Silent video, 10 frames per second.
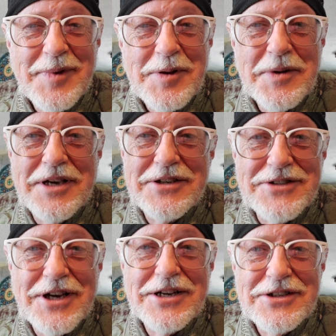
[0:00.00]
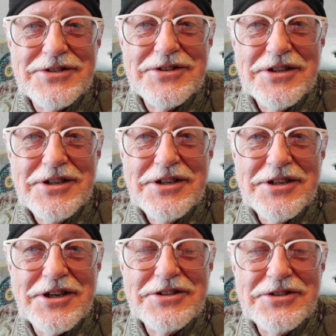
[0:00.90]
because God is
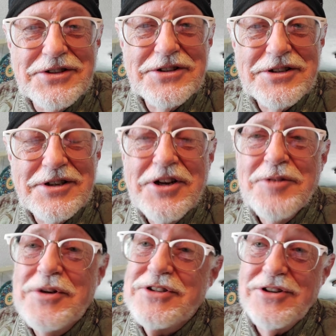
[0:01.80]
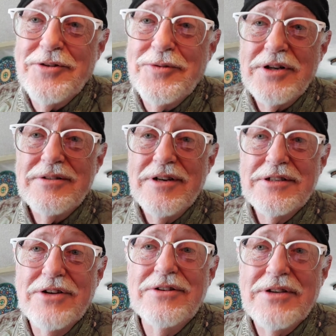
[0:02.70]
God is good. But you know what?
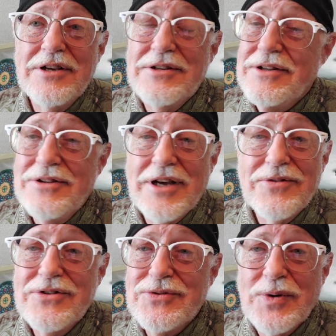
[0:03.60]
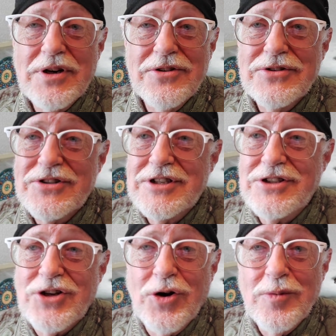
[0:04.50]
It, it, that was one of those
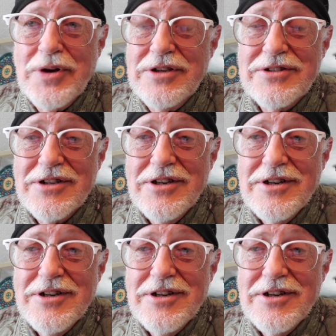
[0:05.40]
scotomas.